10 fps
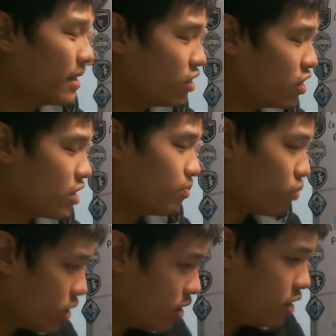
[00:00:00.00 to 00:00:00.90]
Just,
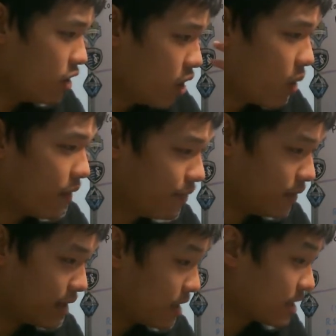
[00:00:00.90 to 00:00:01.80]
you know,
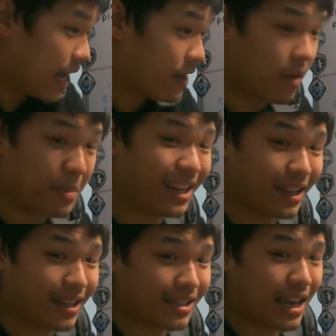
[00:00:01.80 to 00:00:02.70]
this is kind of a
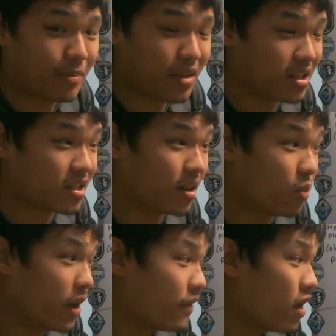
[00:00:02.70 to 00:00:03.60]
meaningless game in some
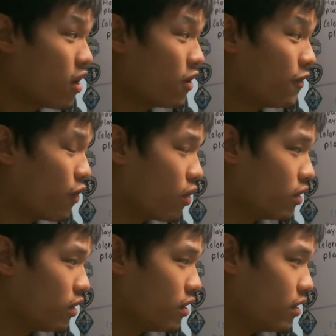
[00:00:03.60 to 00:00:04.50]
way for
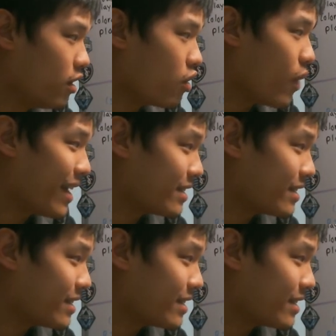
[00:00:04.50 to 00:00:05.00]
the Quakes.